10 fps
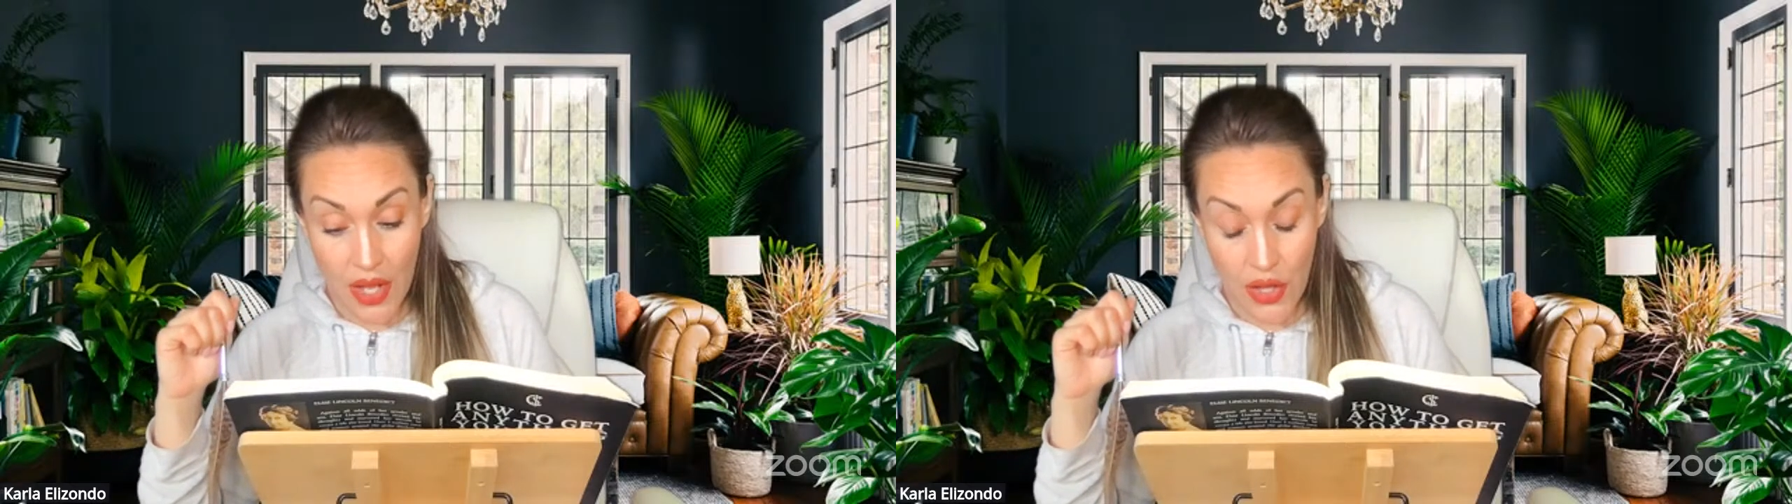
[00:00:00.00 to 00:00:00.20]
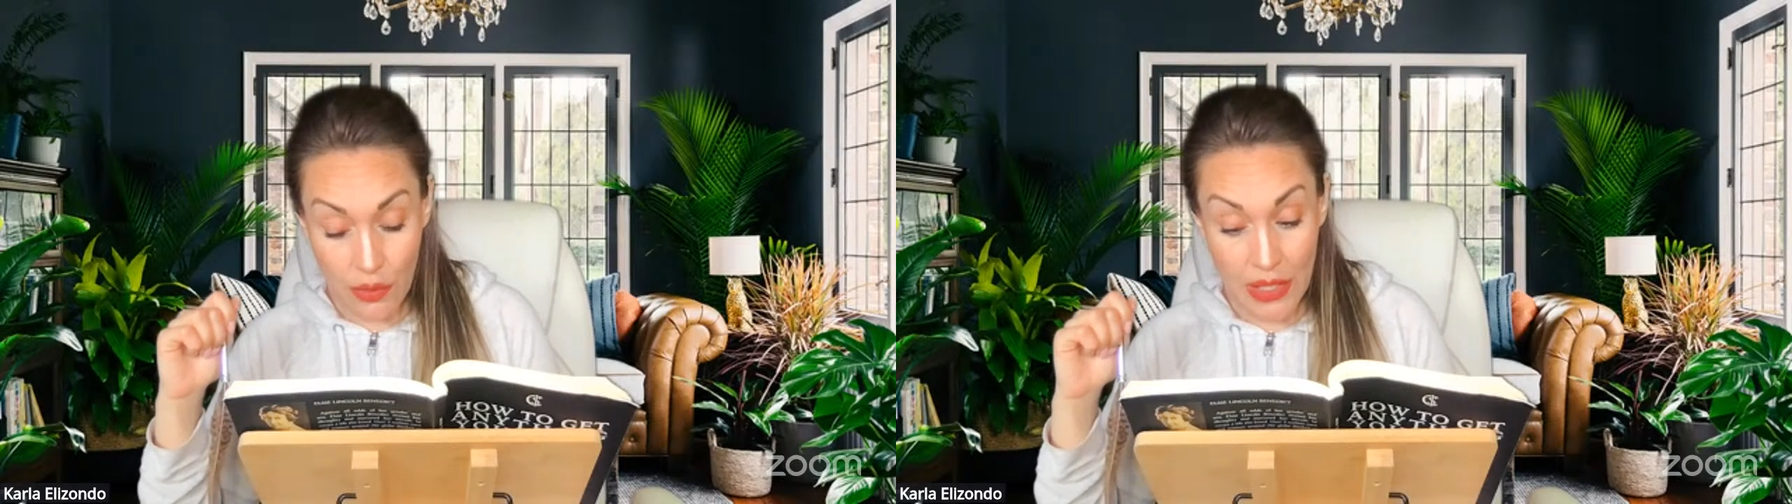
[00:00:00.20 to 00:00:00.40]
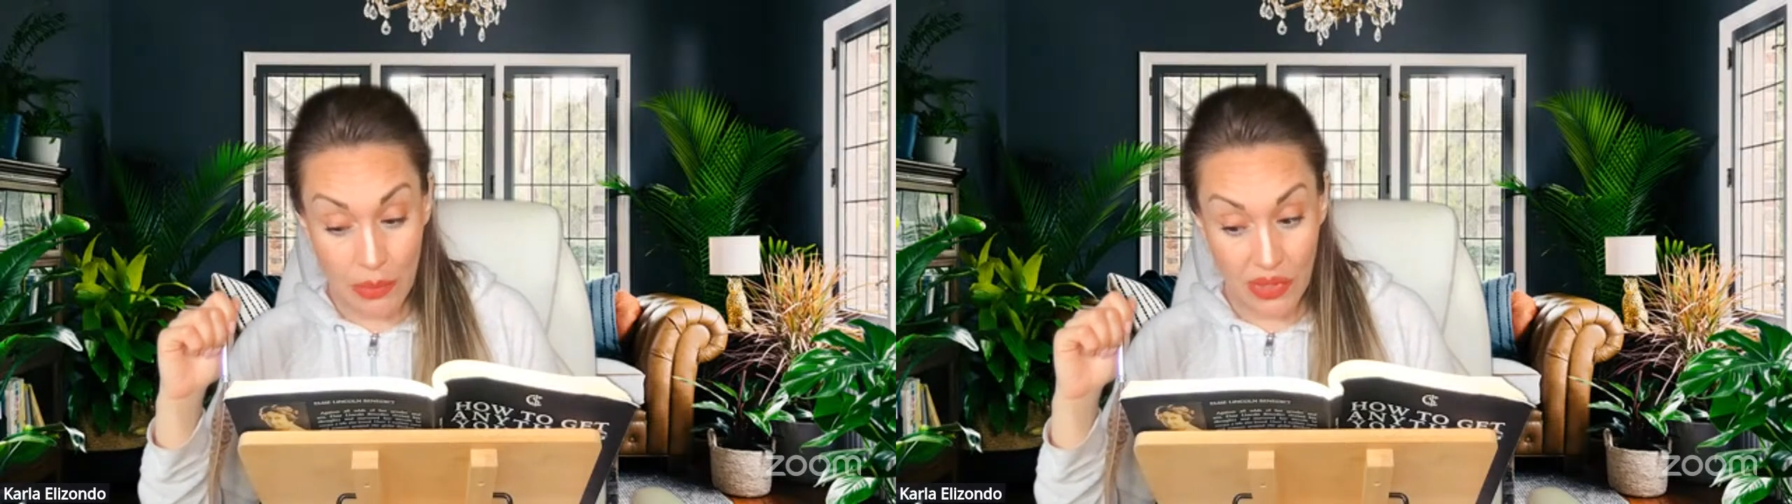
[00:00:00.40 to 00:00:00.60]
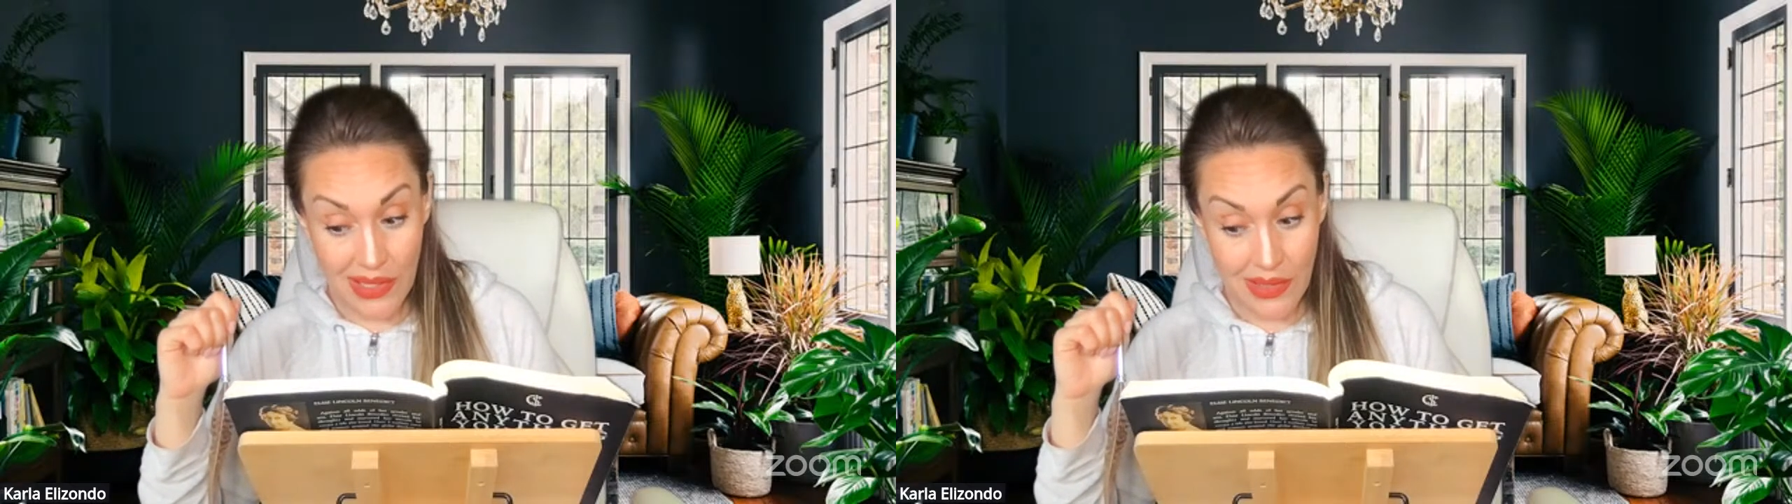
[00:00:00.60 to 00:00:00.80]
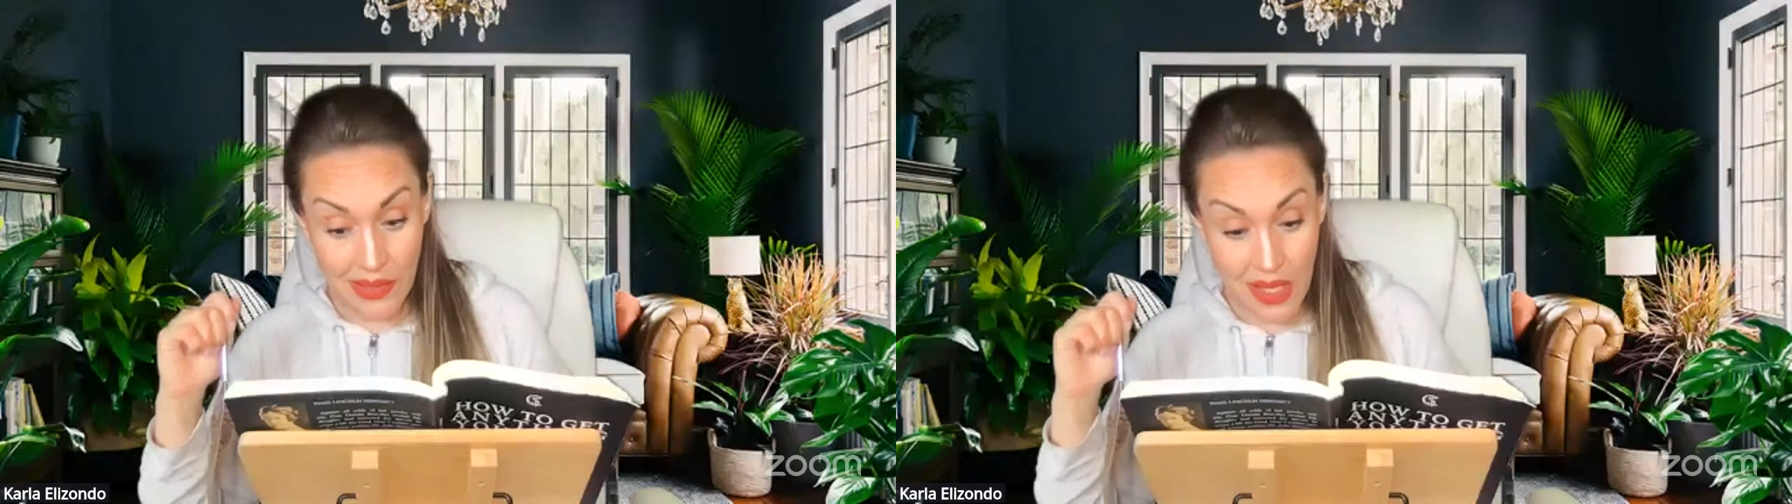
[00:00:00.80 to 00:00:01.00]
other people to
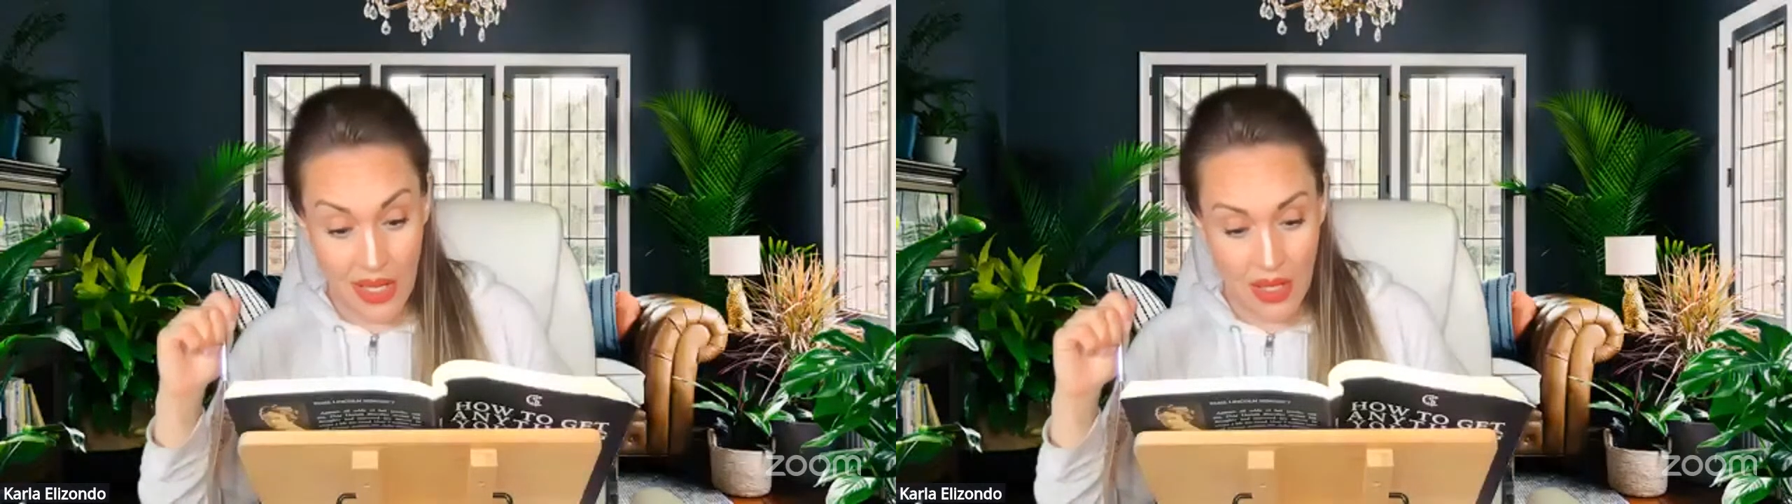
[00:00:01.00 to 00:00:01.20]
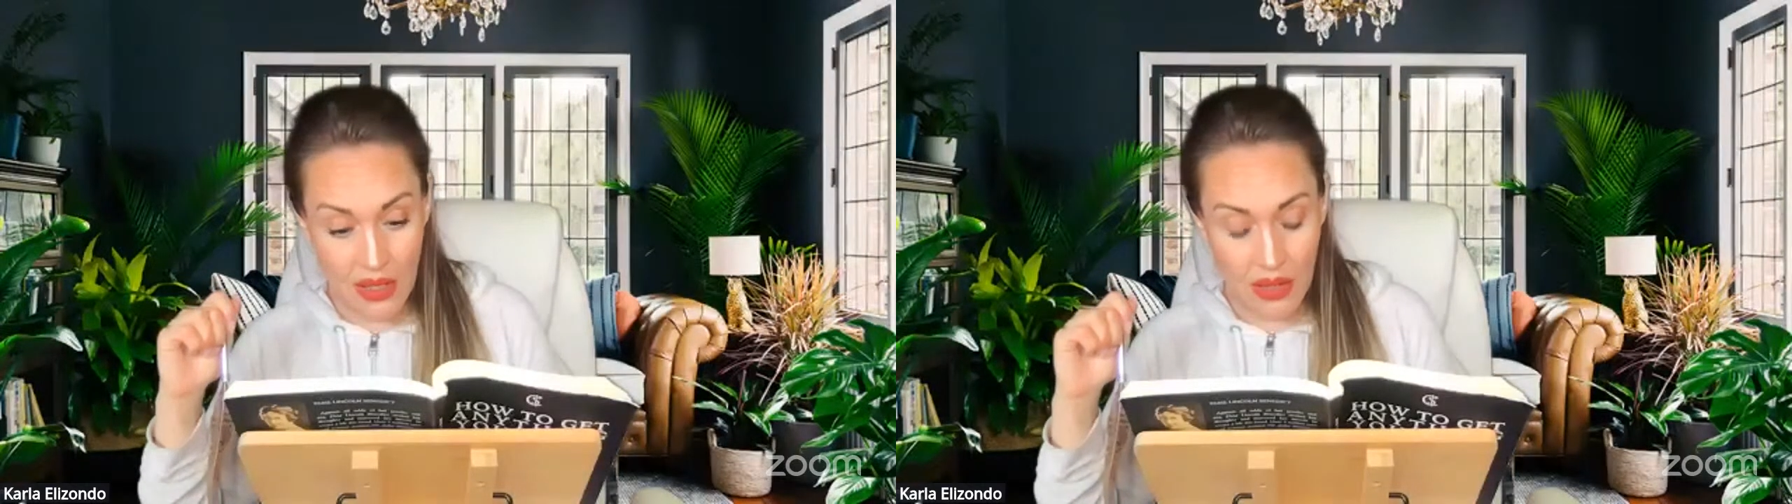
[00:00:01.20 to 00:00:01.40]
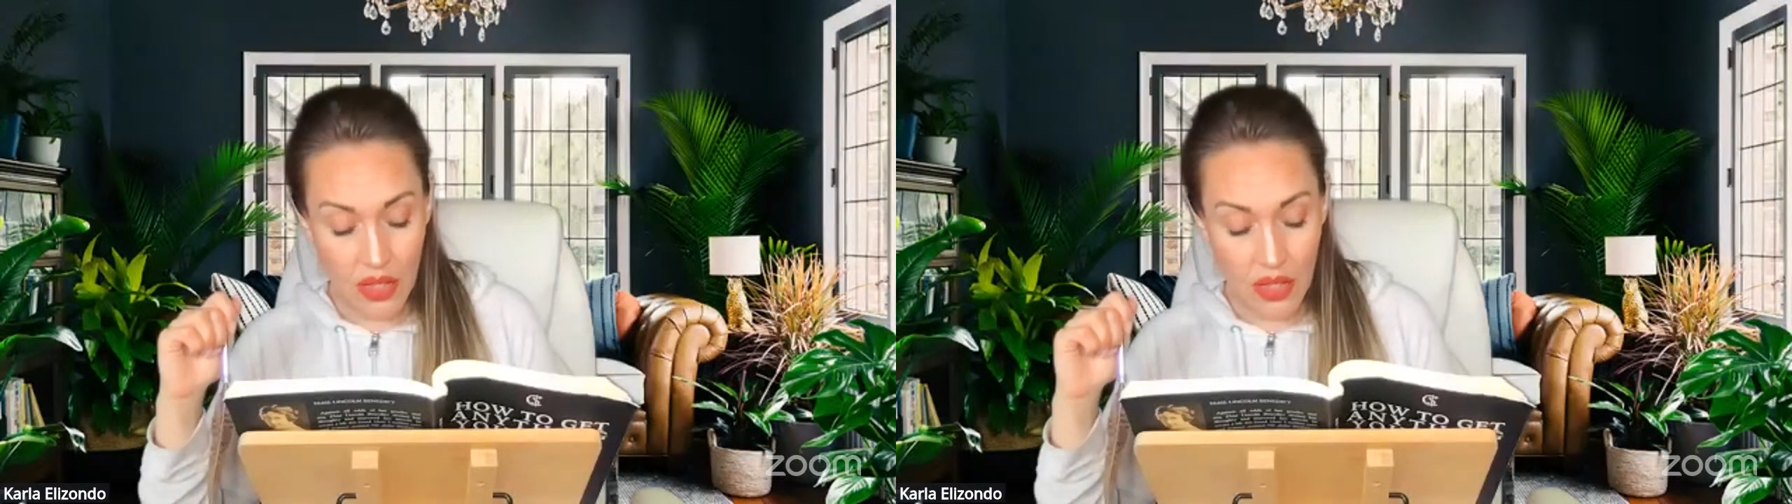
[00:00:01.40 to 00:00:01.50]
see,